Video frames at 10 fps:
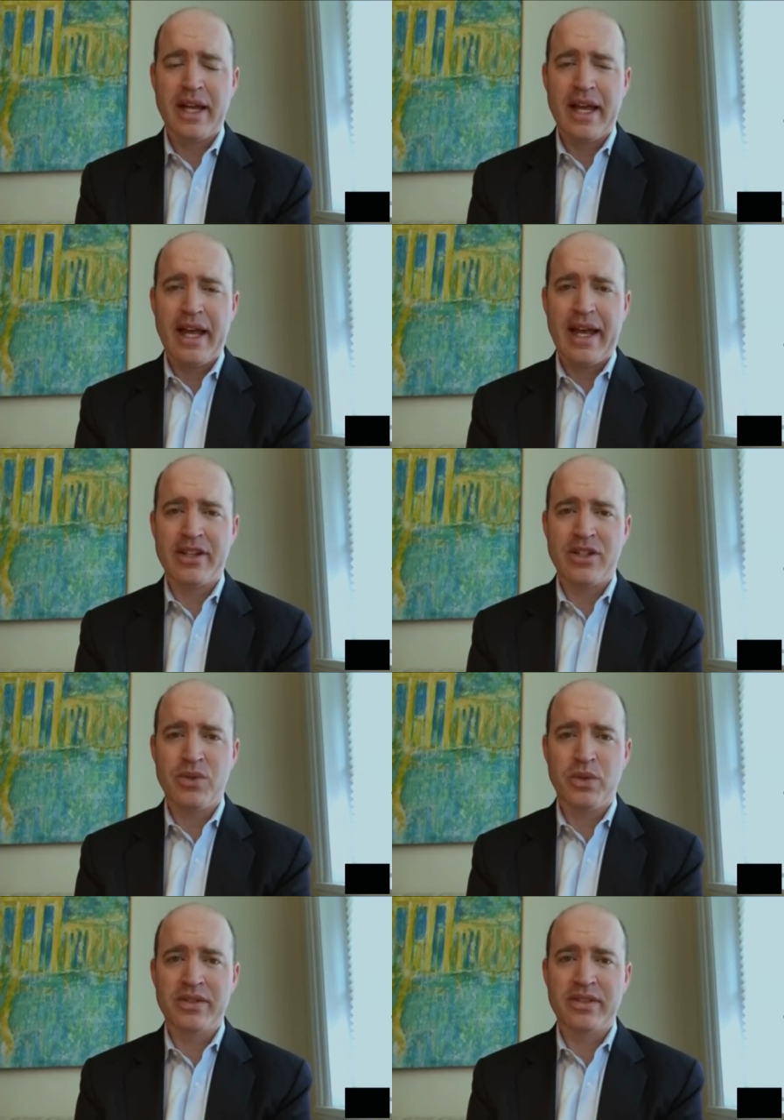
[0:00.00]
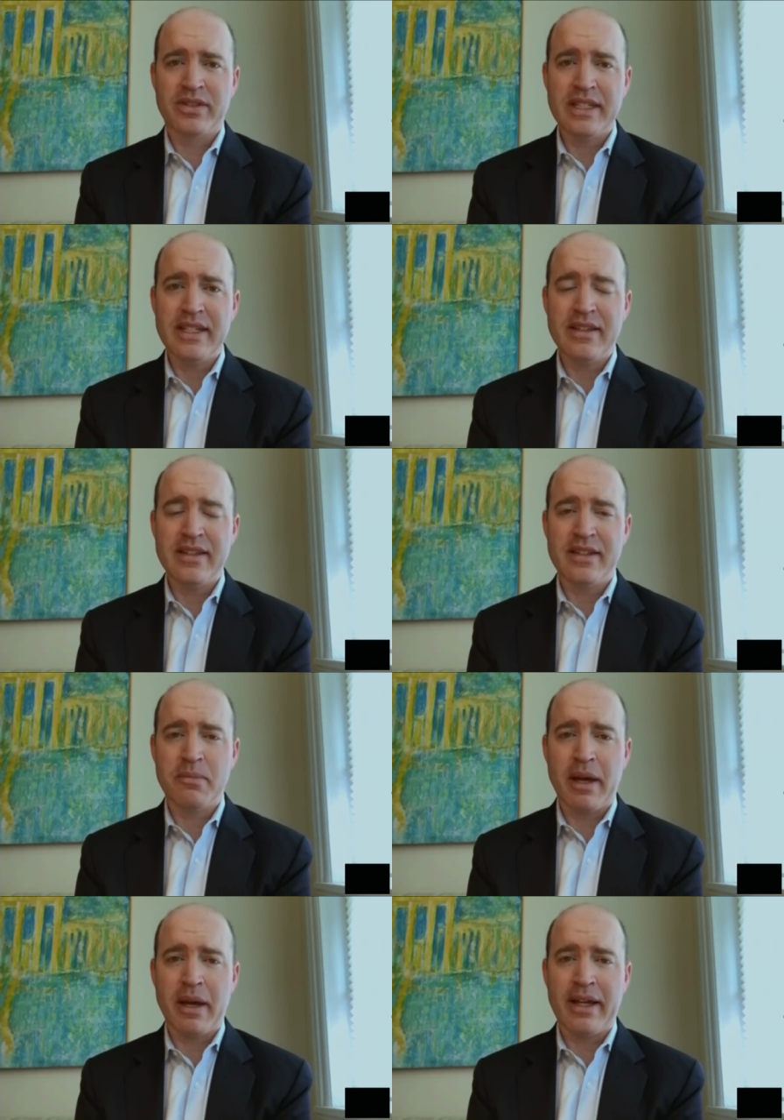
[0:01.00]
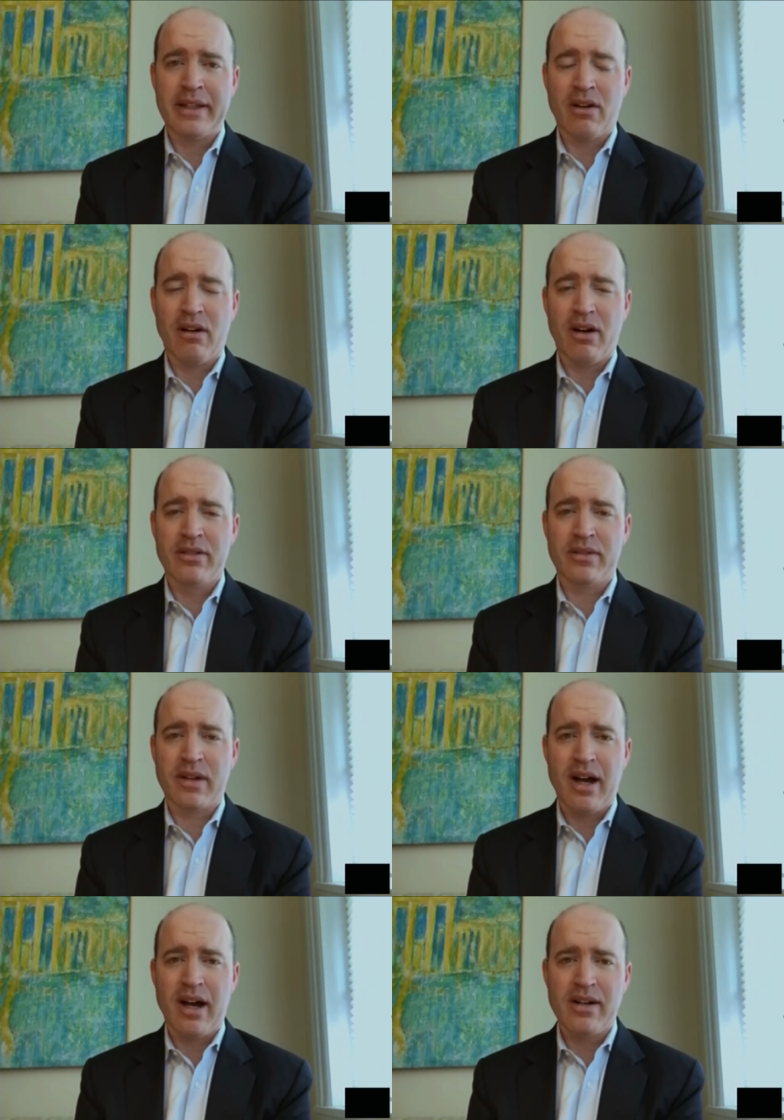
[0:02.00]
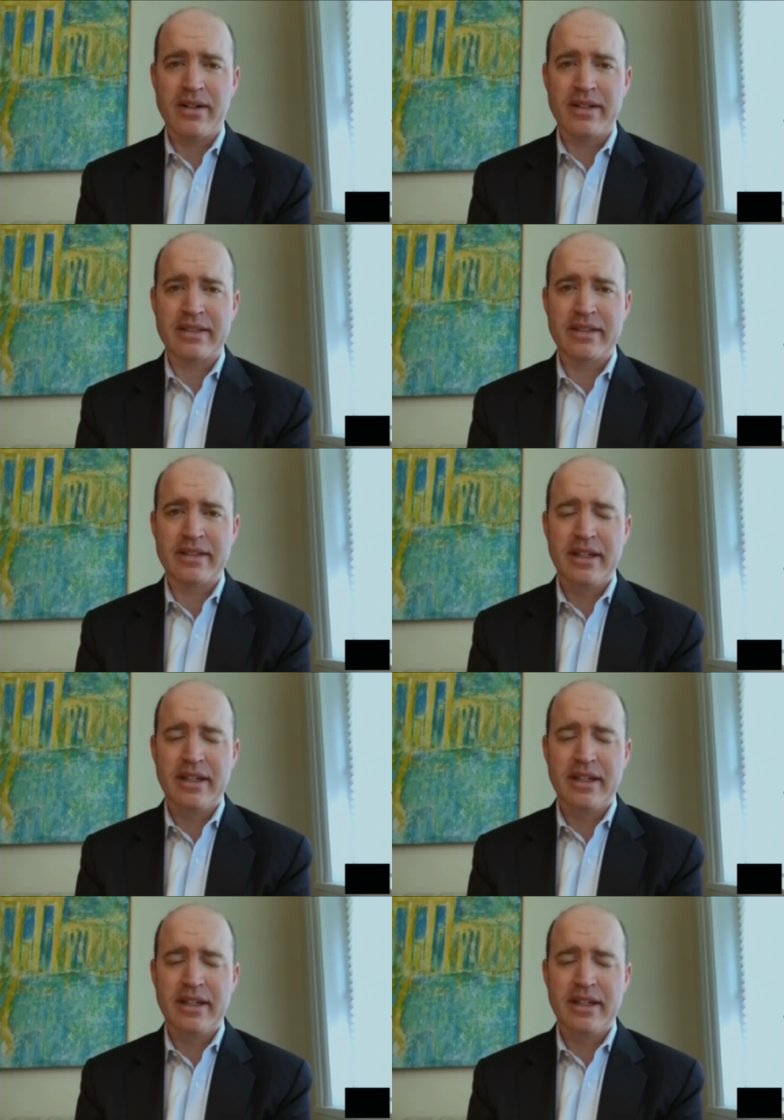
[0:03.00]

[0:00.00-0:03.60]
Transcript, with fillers: and you will see the debate in the halls of Congress